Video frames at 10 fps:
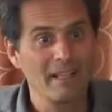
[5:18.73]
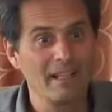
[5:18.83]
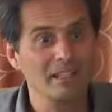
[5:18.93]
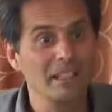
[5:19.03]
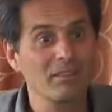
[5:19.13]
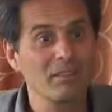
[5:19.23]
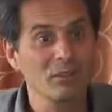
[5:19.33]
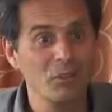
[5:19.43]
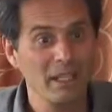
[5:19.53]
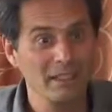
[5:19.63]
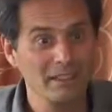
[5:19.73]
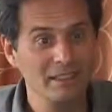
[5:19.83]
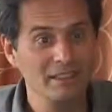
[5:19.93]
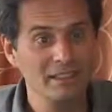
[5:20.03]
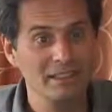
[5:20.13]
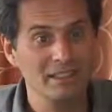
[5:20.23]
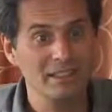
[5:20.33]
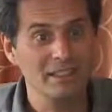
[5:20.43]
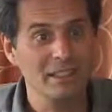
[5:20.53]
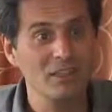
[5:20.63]
And it's the level of creativity,
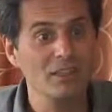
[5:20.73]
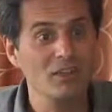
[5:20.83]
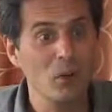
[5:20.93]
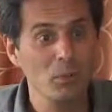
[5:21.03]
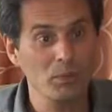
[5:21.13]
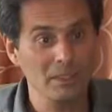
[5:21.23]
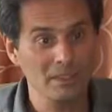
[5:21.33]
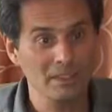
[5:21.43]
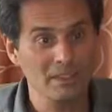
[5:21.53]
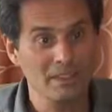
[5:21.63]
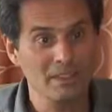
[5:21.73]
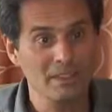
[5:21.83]
the level of openness.